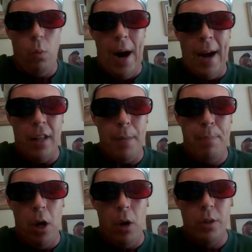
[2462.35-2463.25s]
Wiley
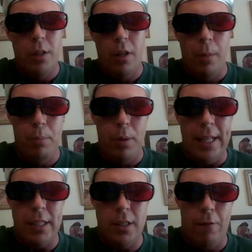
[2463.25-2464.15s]
Post
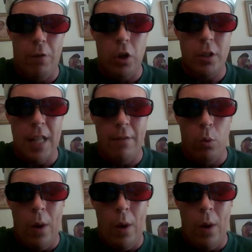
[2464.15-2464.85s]
completes the first ever